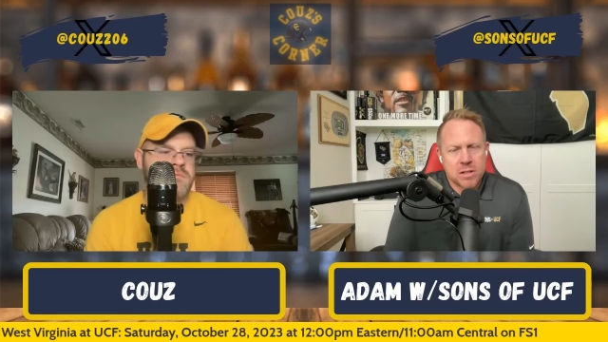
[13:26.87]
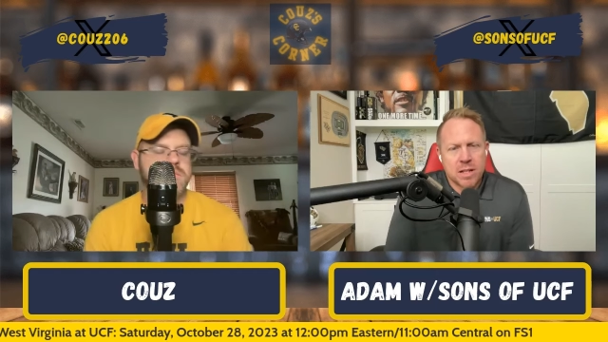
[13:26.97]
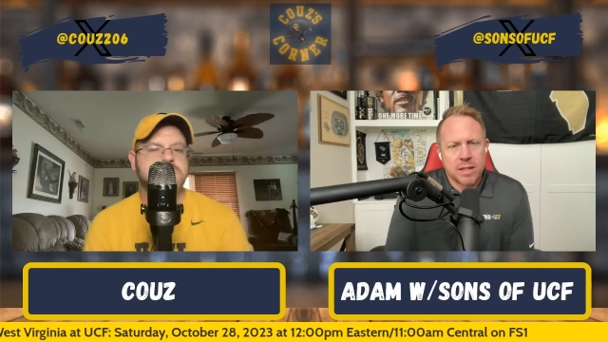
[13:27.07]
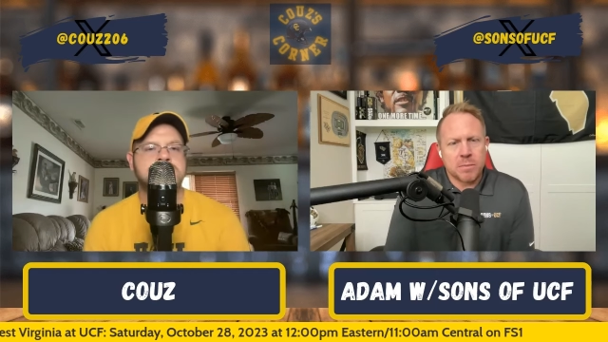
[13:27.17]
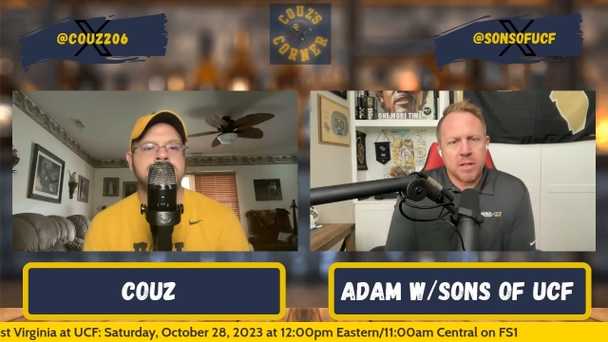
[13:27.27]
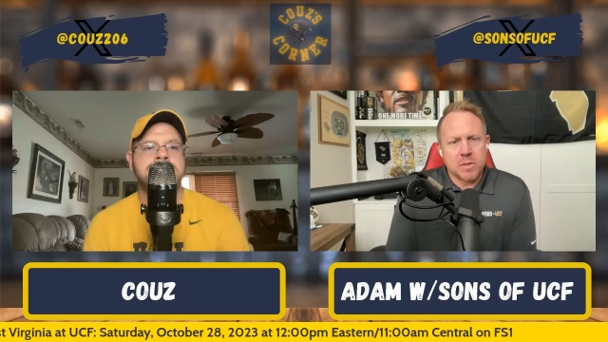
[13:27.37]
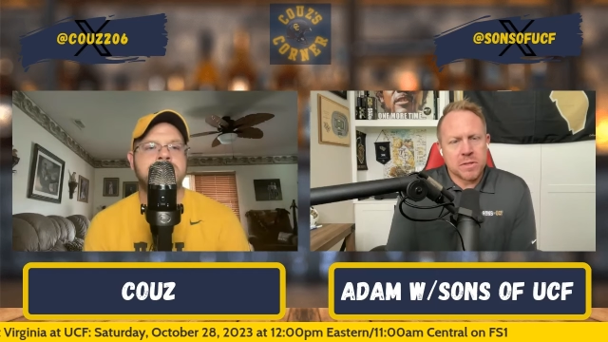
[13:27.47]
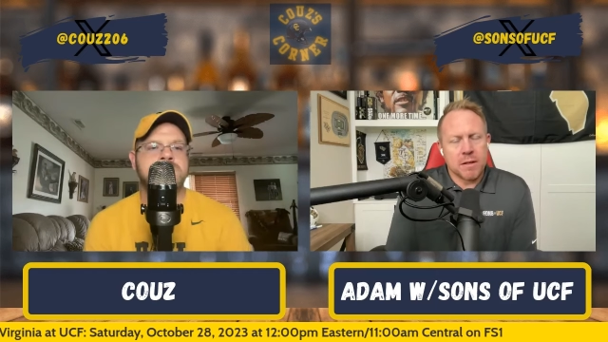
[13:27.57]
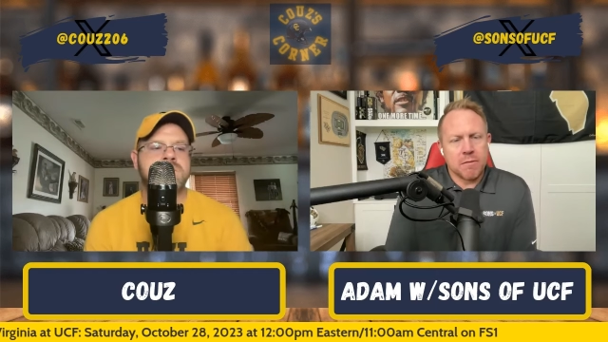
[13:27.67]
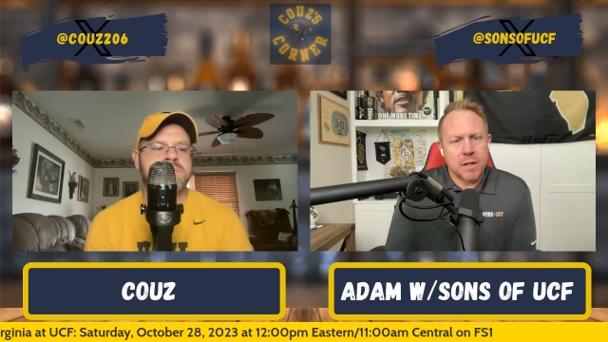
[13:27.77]
Speaker 1: I think, by U C
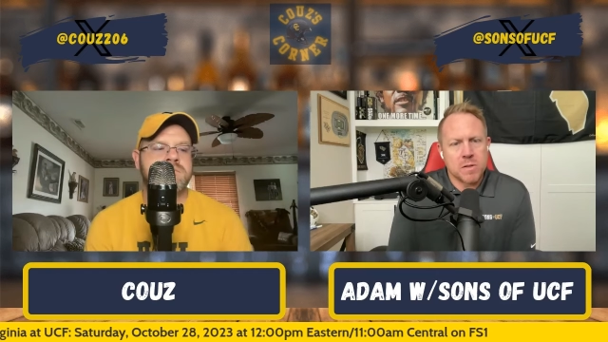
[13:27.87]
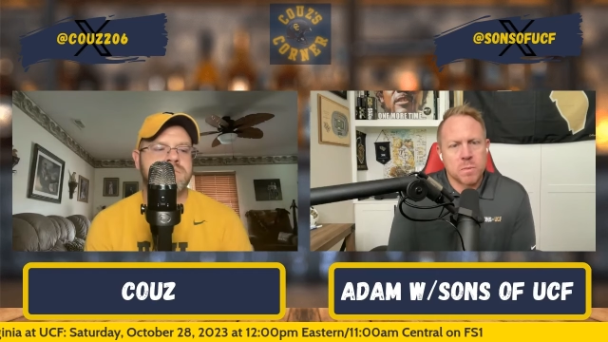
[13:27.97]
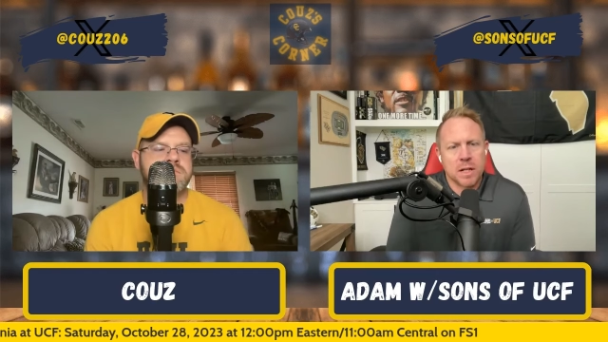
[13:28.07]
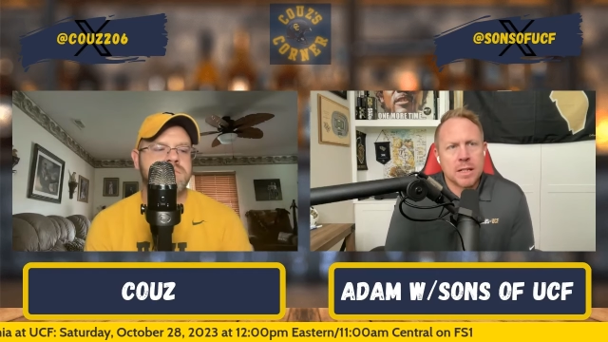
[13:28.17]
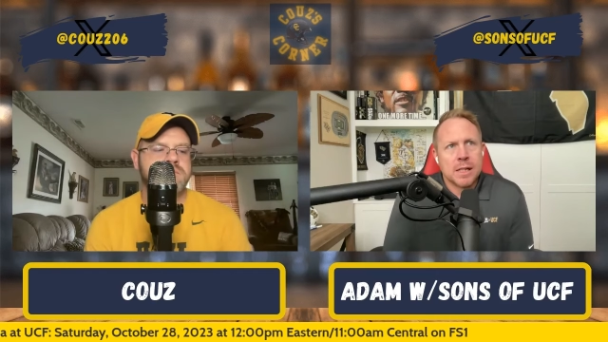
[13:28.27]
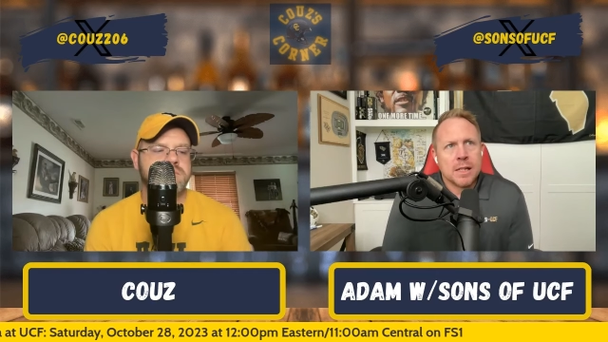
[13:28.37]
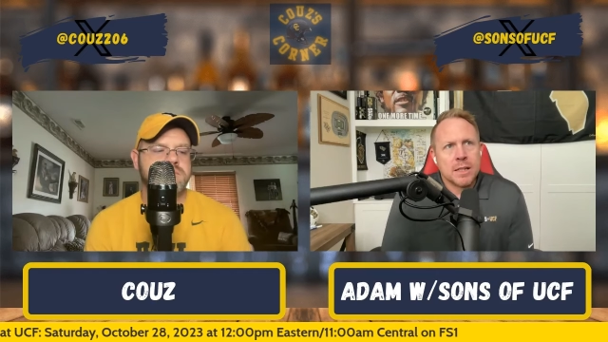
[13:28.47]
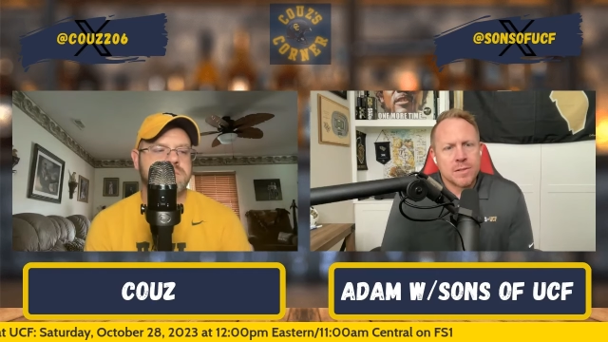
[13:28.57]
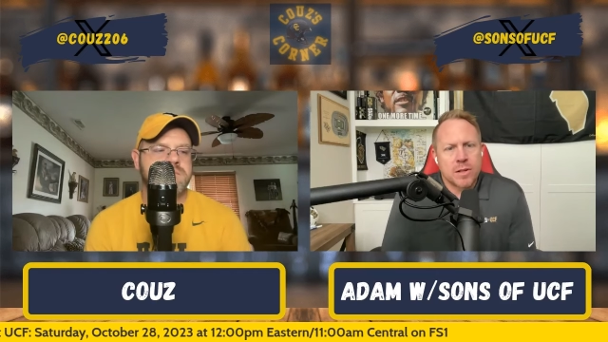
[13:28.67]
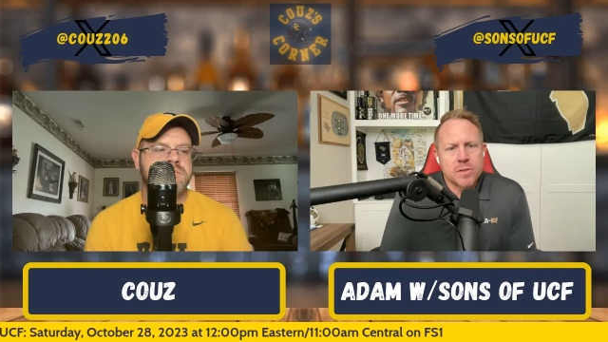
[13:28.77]
F fans. But
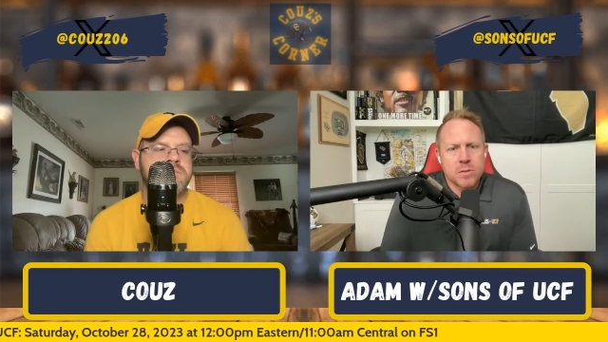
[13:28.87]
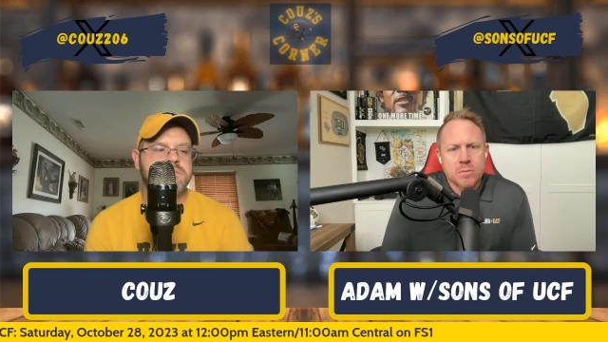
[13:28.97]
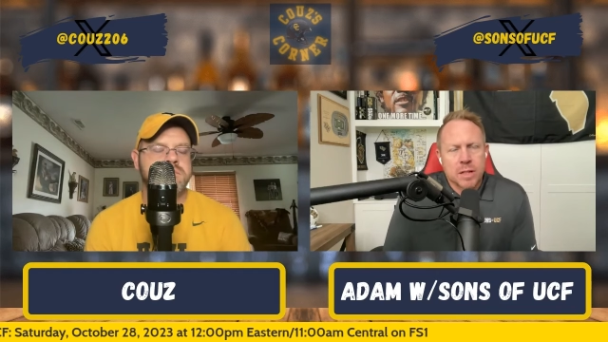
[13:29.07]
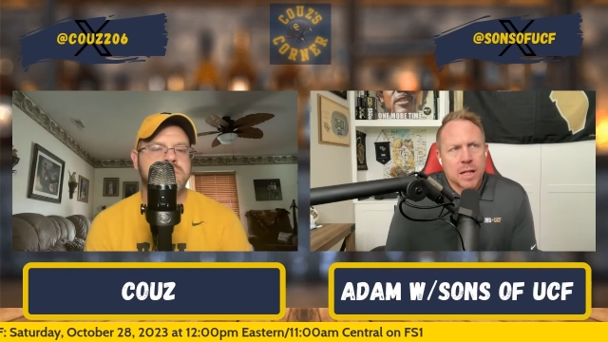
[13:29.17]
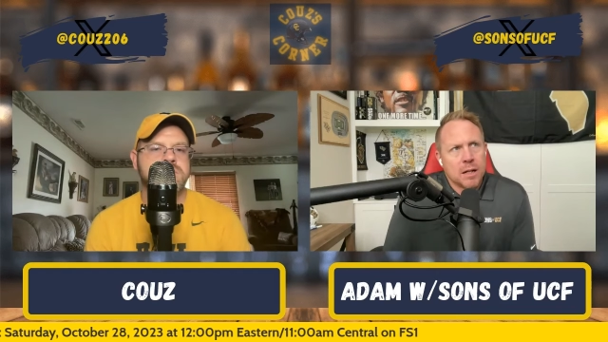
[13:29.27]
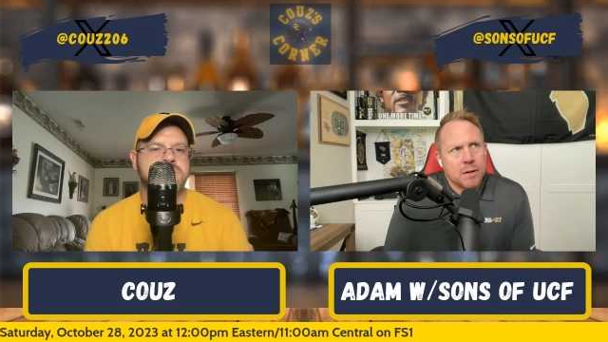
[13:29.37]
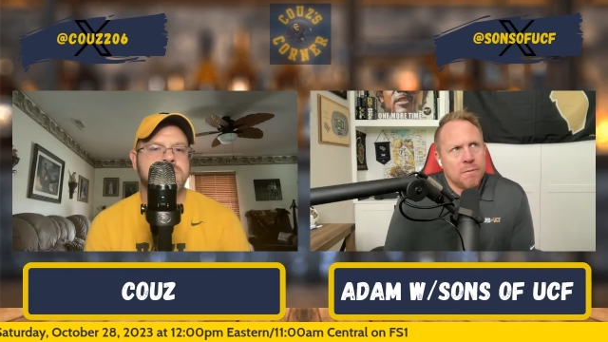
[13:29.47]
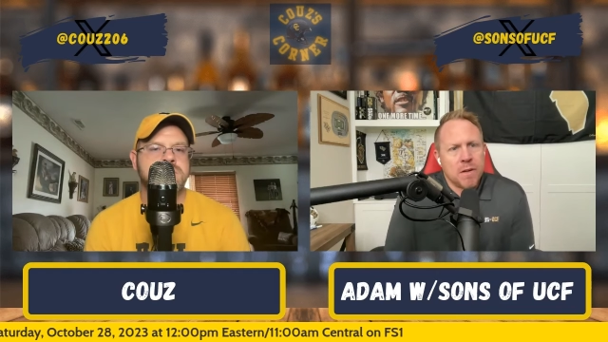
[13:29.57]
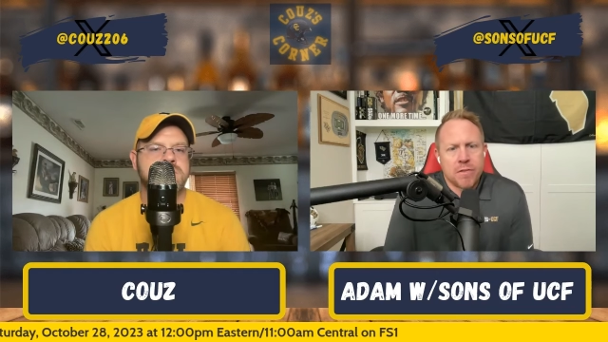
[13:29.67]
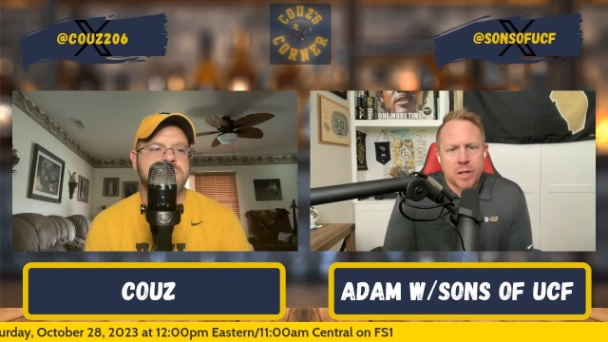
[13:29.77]
he's also uh, a
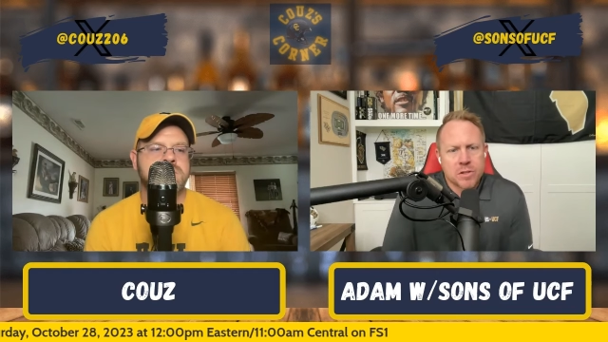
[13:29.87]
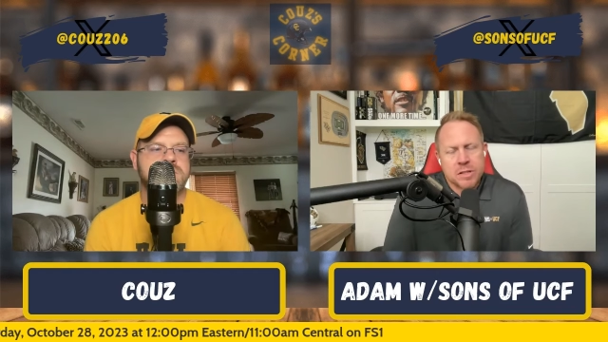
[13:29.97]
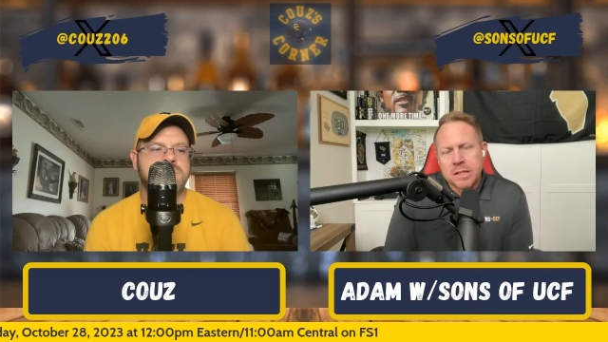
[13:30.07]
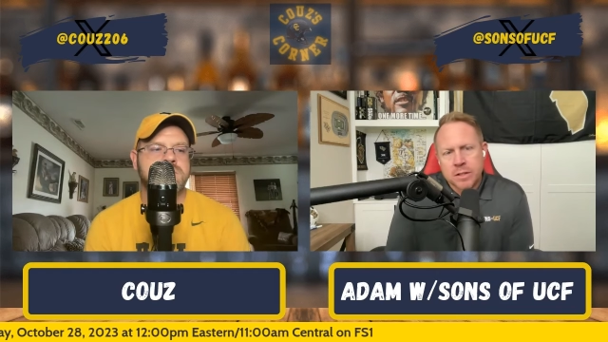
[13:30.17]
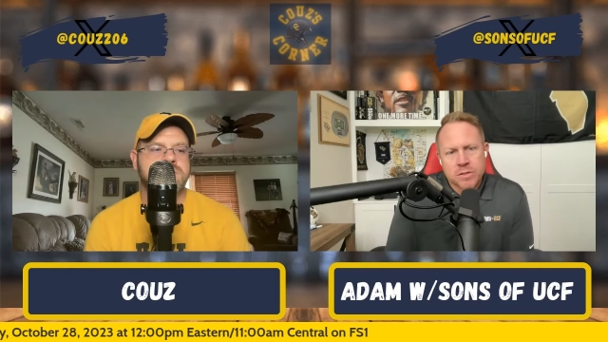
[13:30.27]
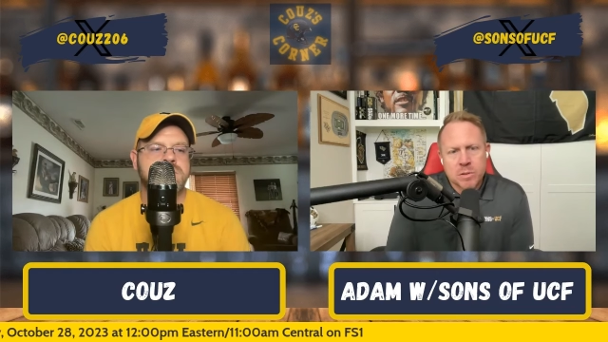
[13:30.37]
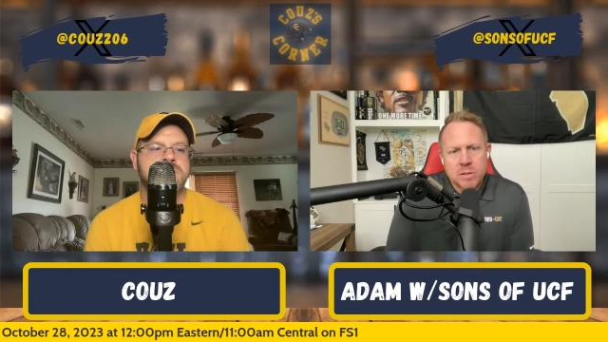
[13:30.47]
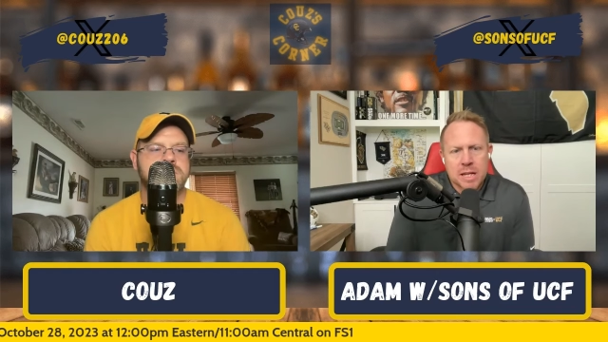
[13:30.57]
fifth year senior, so he's got